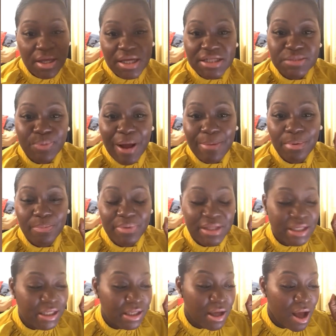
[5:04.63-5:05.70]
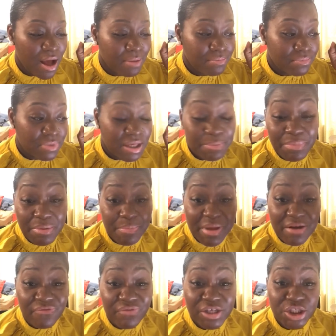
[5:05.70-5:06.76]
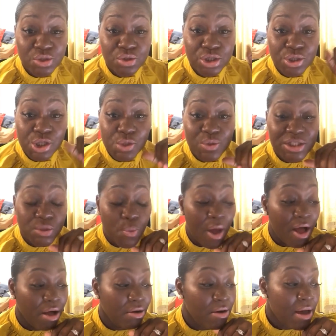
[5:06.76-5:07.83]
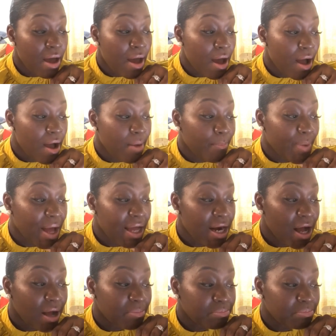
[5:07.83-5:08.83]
it's probably can be beneficial to you as well. But